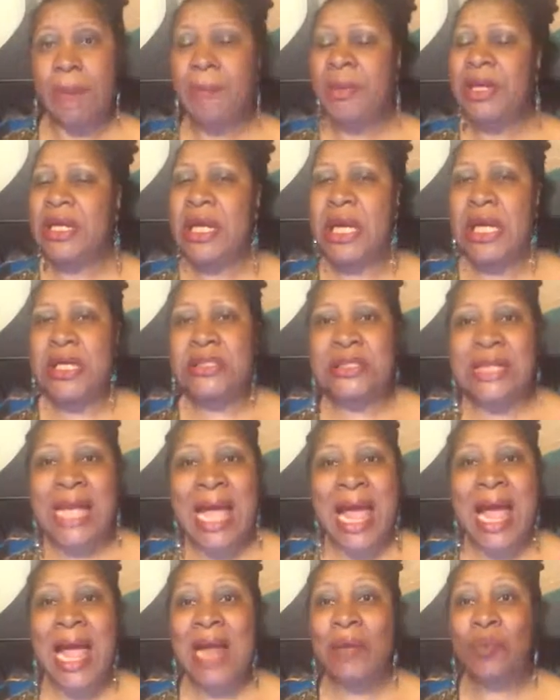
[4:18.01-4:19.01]
Because
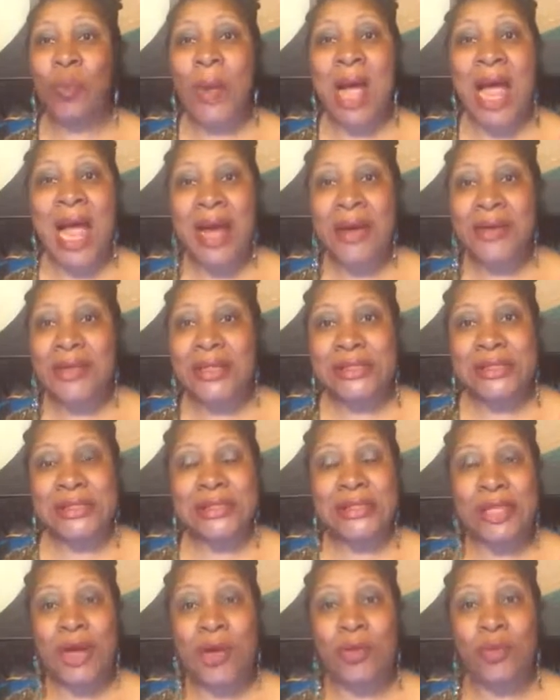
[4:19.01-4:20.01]
God wired us a
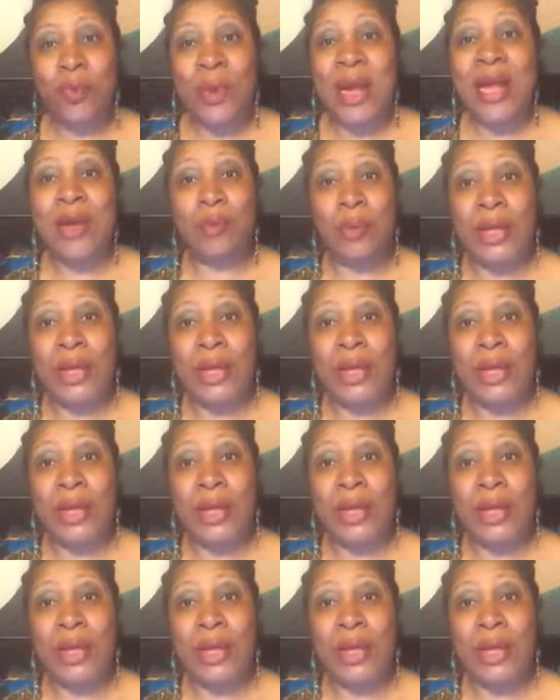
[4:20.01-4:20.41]
certain way.